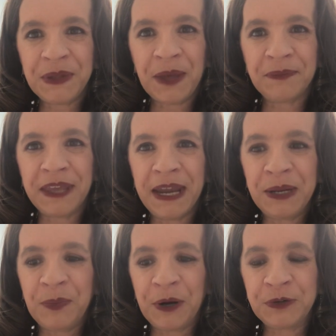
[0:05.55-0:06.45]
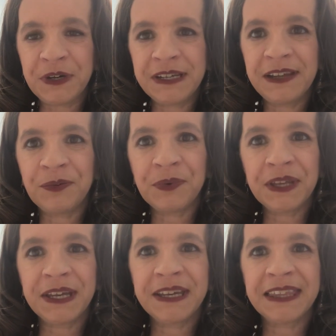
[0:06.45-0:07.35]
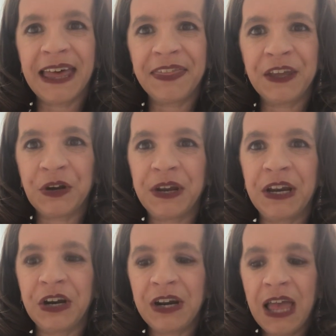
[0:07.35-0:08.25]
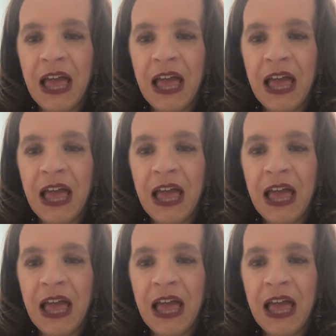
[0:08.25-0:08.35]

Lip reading: I'm Katie Bertrand. Really glad that you're here.